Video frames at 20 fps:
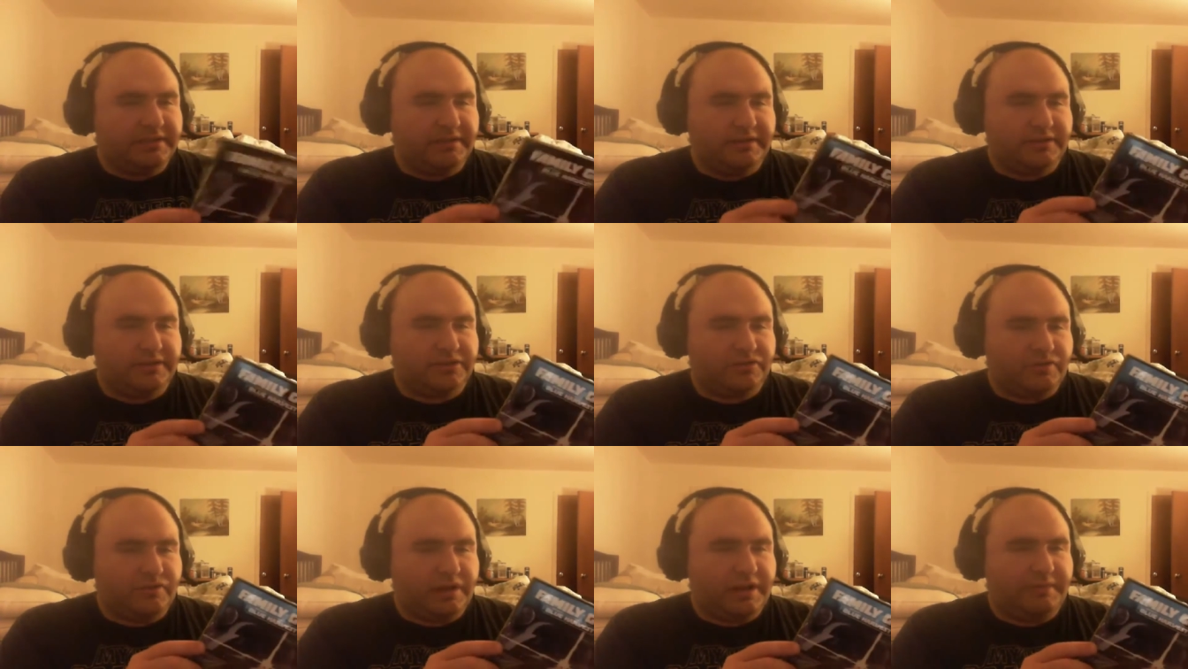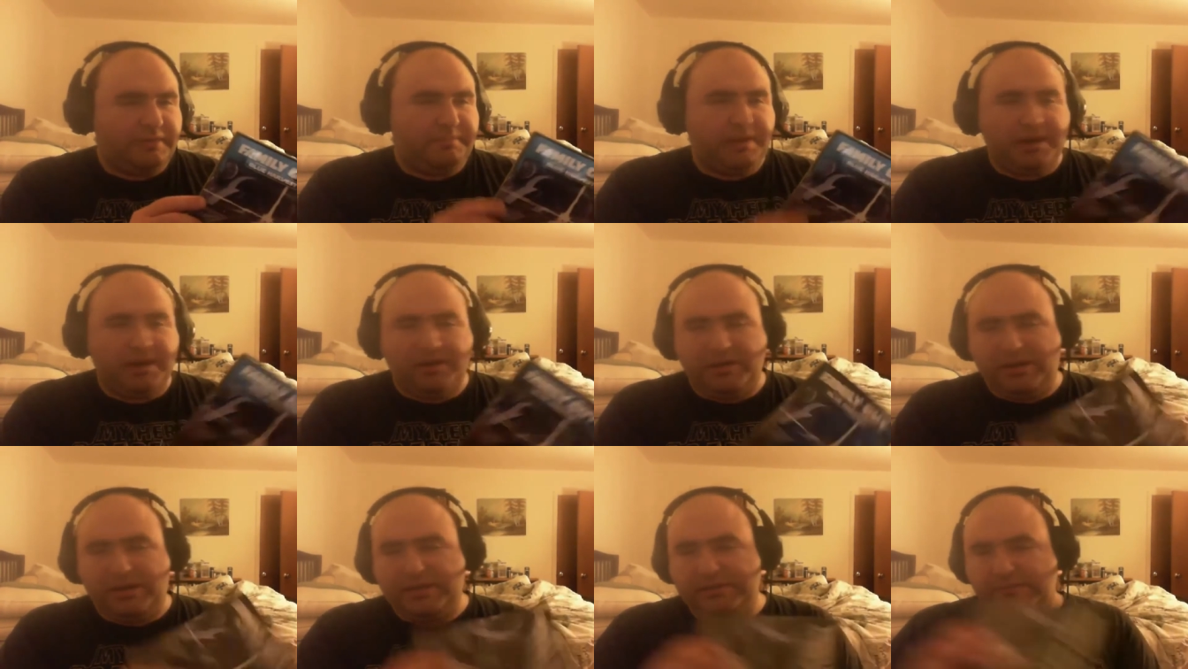these are straight up
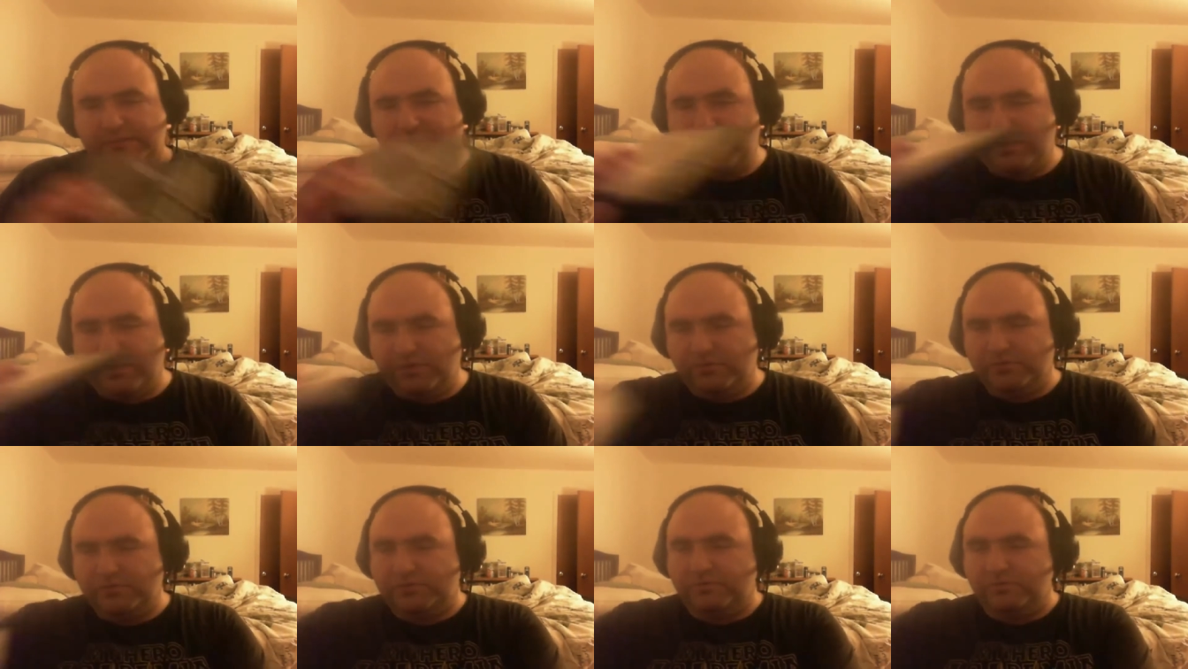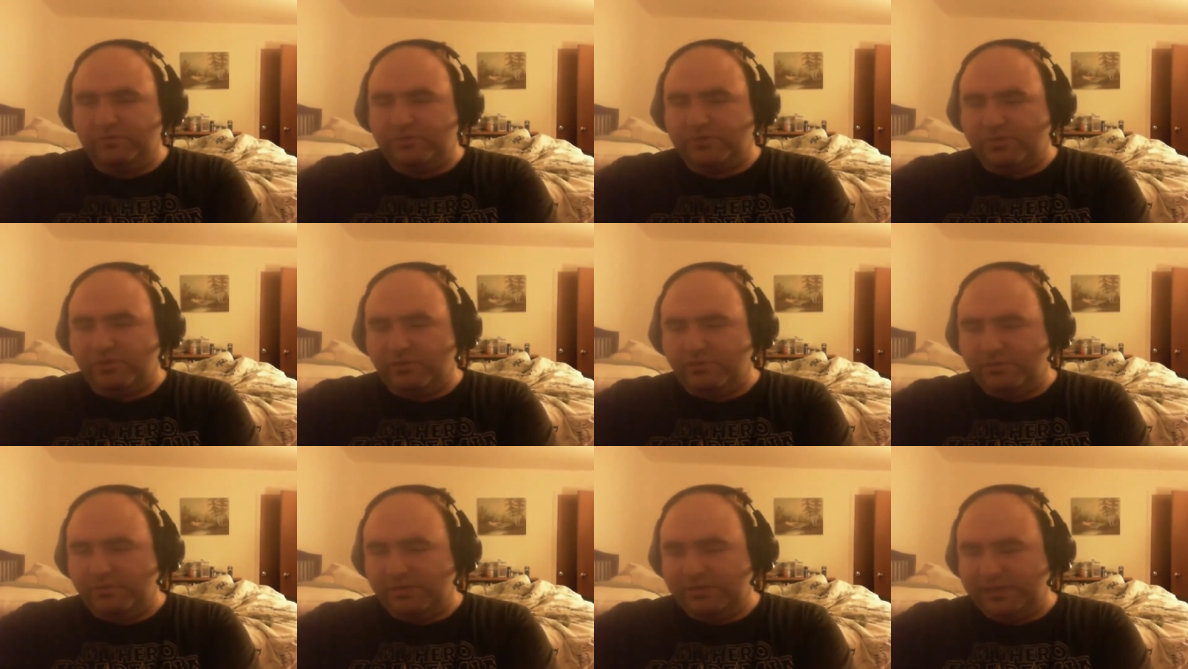parodies of, like, old school
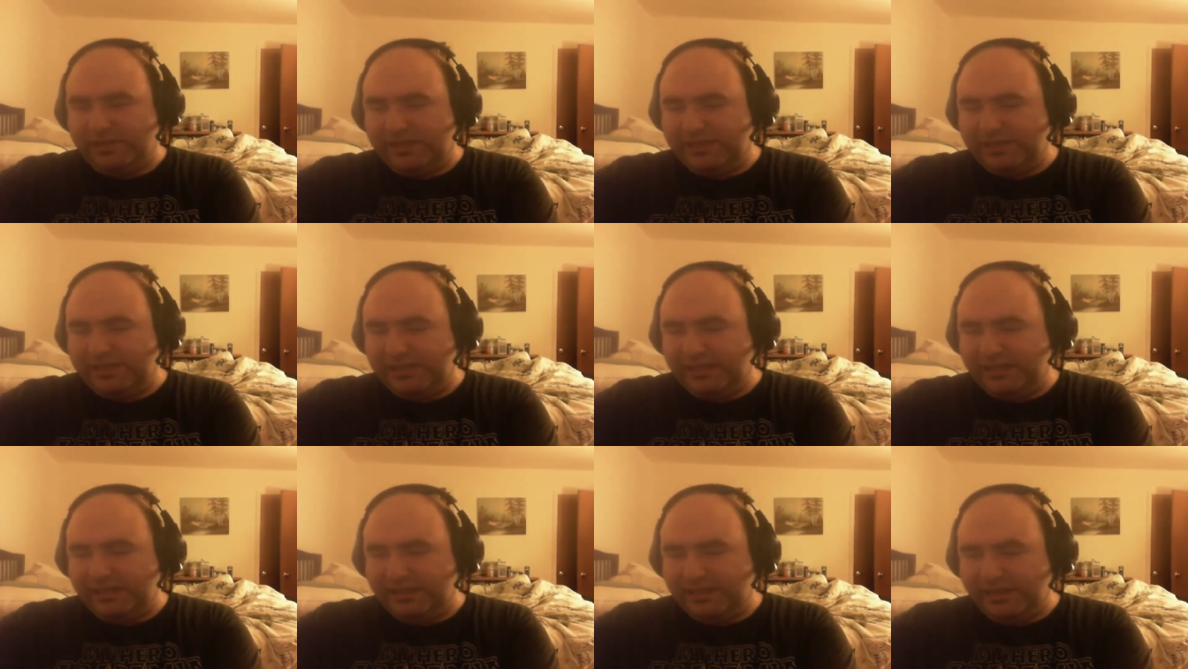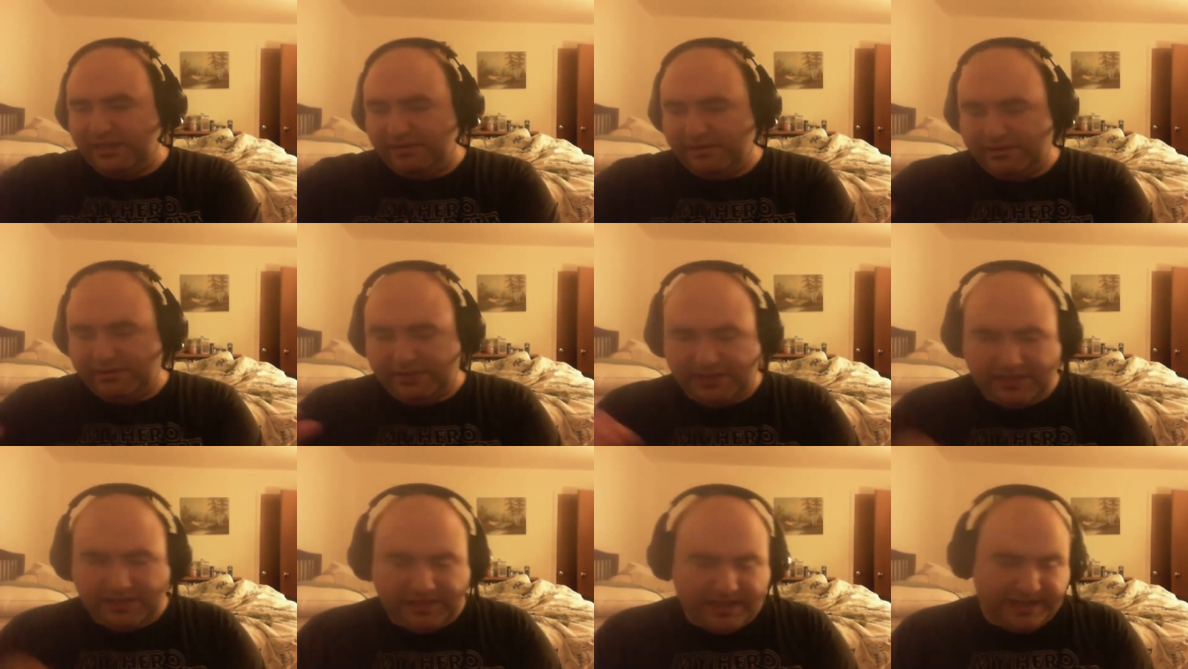Star Wars. And it's
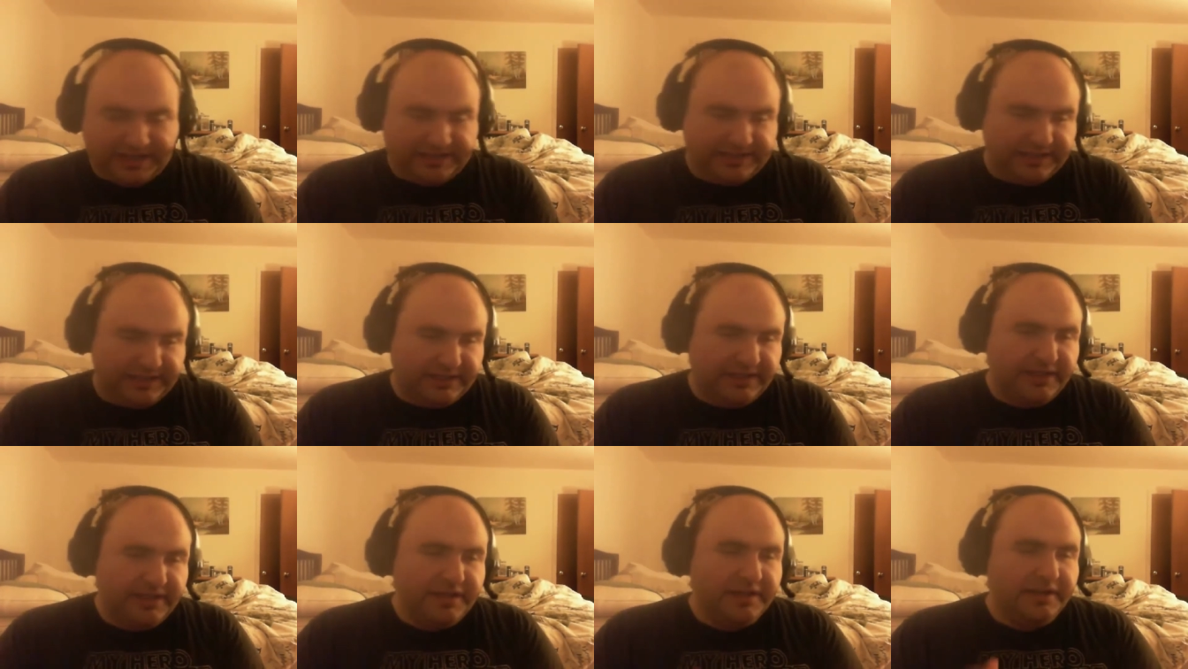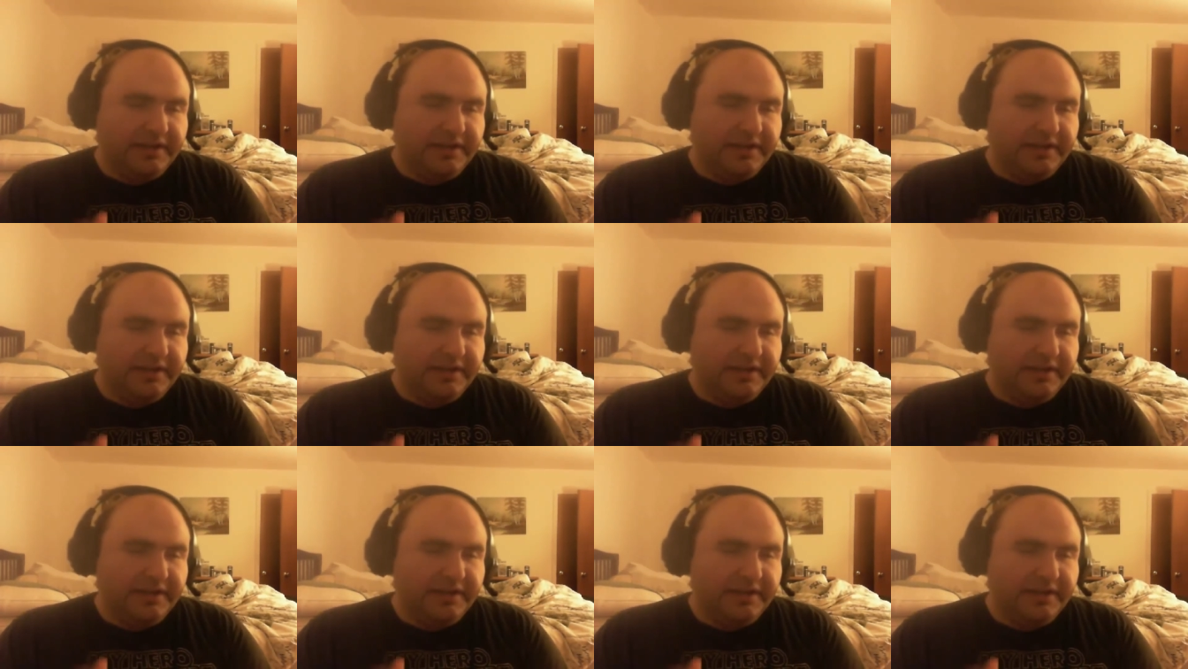hilariously classic.